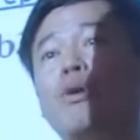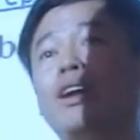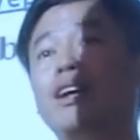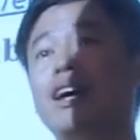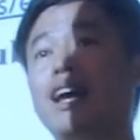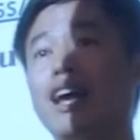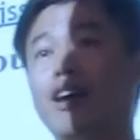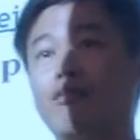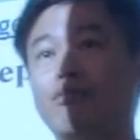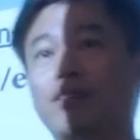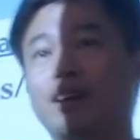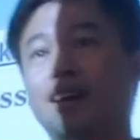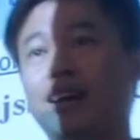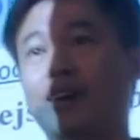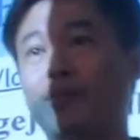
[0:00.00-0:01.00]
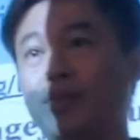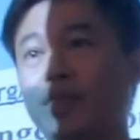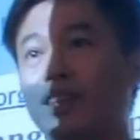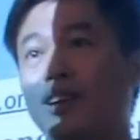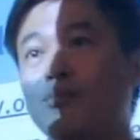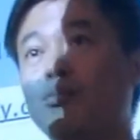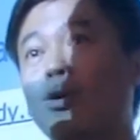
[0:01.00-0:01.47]
whether I have uh,
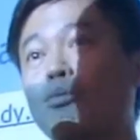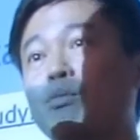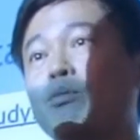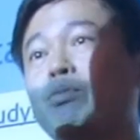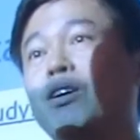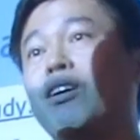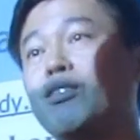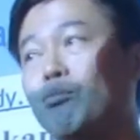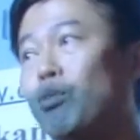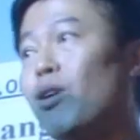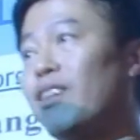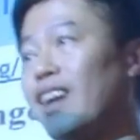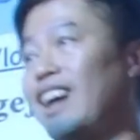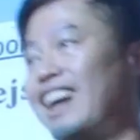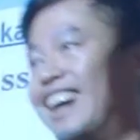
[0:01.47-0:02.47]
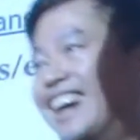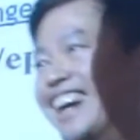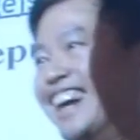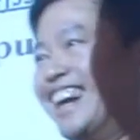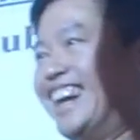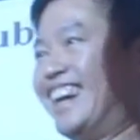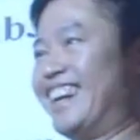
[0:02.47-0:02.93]
more people on board,
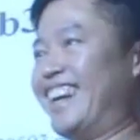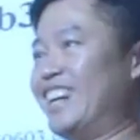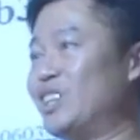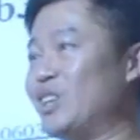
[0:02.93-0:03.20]
get